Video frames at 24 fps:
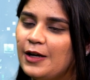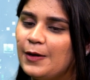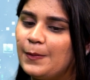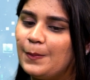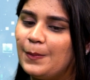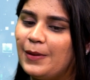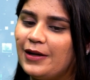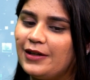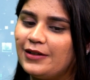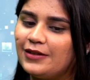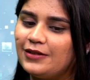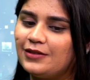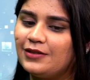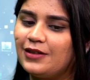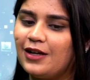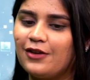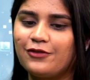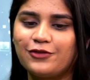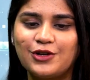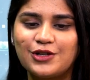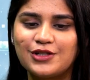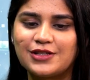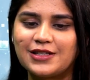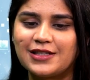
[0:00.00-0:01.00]
But
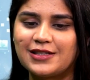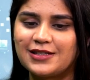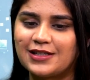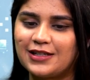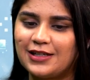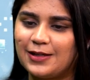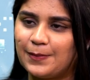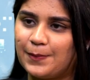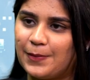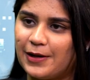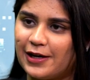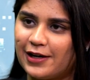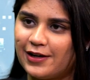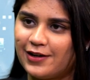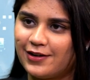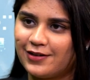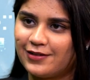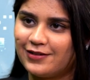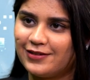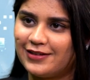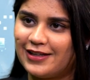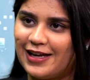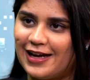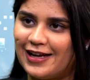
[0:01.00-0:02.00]
of course, it's a debate
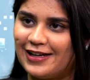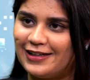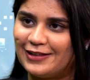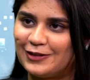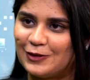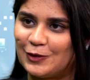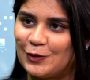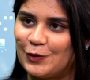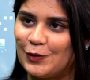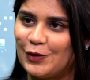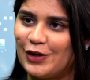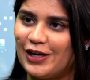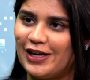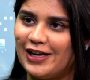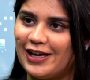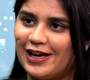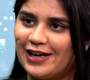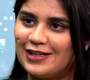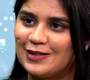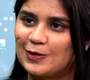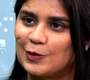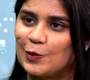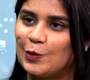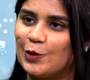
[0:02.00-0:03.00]
that, AI
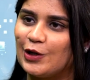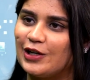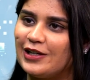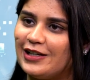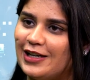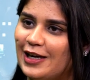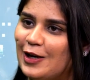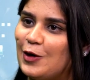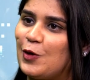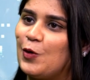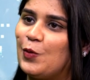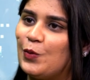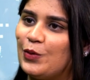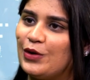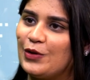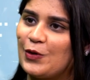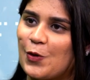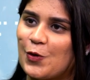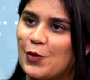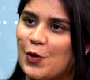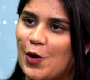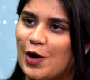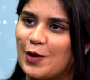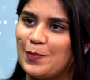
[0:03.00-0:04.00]
is going to take over
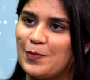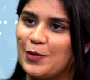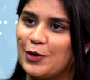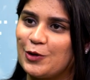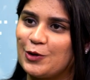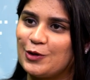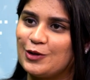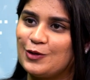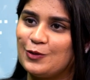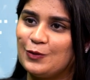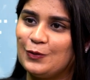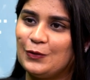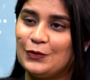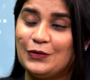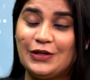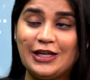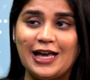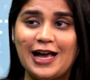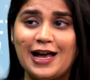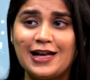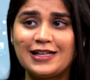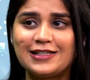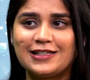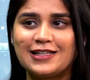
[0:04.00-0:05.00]
or not, because
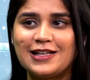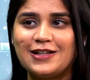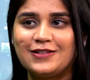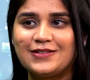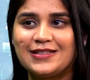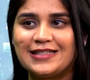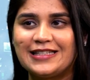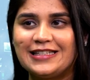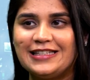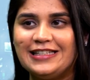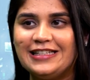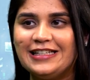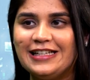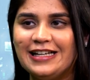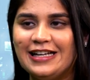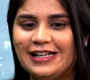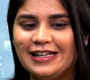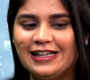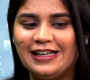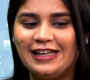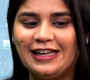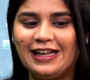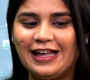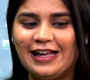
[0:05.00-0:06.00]
we ourselves see
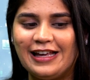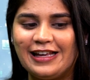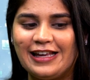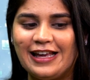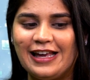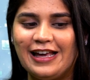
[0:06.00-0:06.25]
like,